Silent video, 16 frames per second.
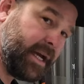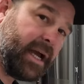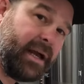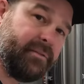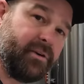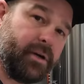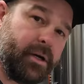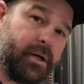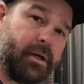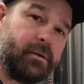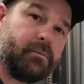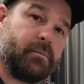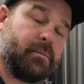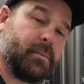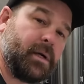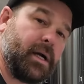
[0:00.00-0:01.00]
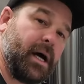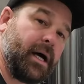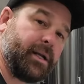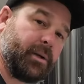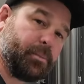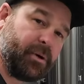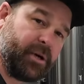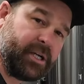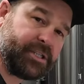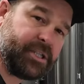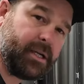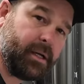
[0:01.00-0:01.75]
to have under pressure,